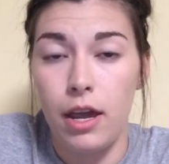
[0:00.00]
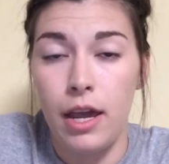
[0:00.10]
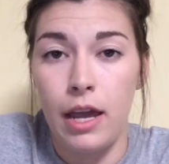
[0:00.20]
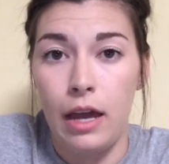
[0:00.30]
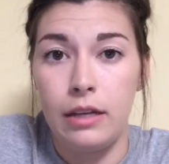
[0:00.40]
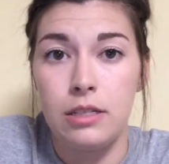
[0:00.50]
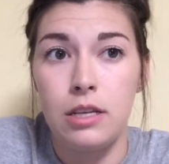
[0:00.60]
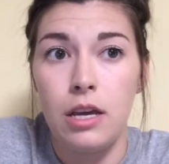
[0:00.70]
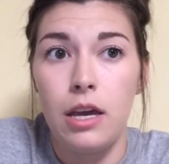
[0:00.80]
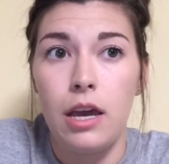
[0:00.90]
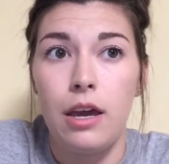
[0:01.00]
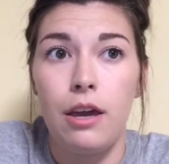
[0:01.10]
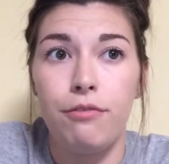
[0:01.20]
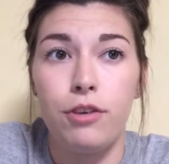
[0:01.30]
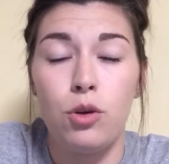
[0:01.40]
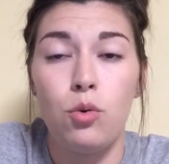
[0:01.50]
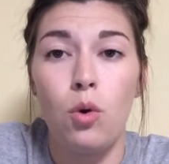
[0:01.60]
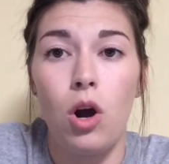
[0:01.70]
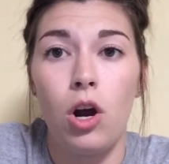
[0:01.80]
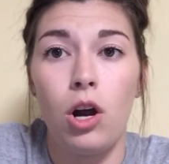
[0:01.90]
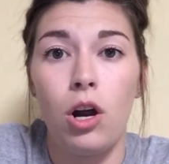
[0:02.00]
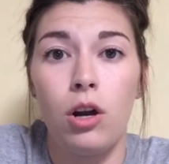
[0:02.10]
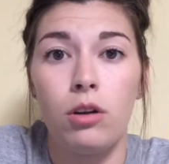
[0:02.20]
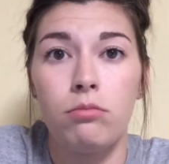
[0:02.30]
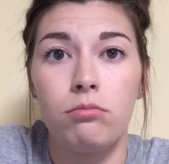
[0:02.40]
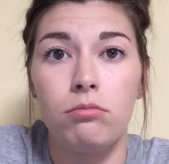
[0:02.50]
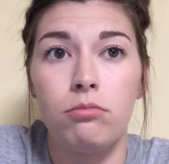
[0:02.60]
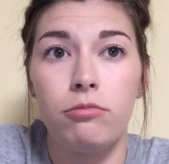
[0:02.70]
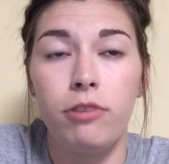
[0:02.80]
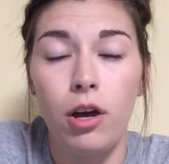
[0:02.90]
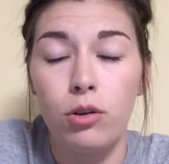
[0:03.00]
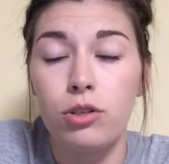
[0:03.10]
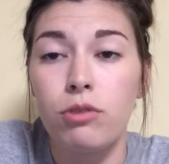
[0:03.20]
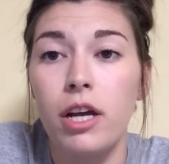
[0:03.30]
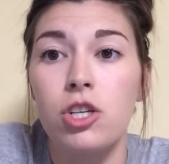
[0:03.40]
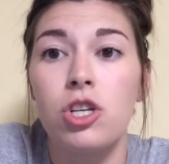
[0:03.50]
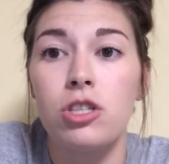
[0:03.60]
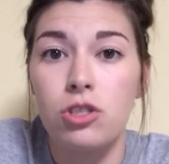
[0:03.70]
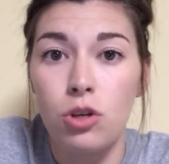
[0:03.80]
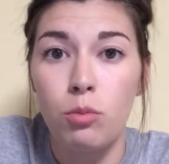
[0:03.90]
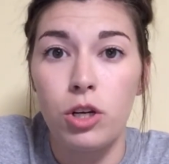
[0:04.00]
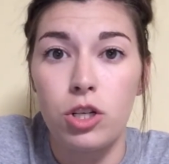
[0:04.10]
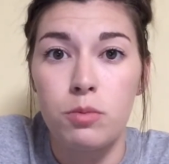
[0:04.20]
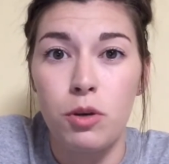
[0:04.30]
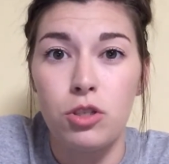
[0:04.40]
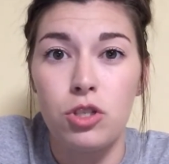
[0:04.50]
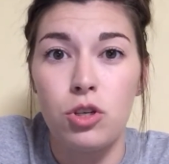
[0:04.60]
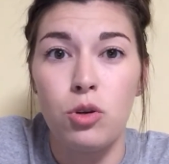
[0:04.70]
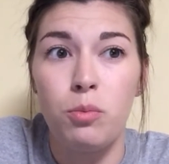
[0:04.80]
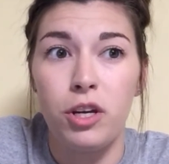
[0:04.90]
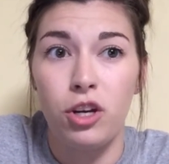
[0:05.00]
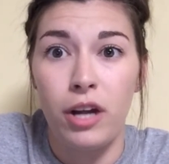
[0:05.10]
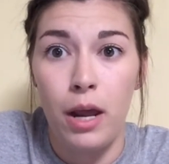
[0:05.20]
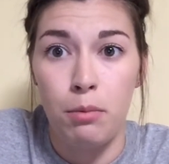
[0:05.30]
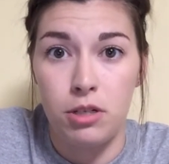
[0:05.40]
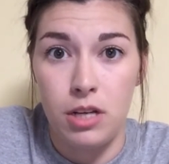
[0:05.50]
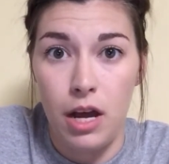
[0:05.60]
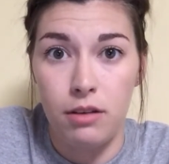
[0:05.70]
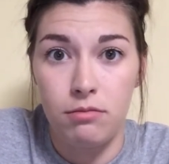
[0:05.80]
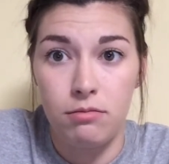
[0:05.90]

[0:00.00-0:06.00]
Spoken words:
And if you are following directions, doing what you're supposed to, but your neighbor's not,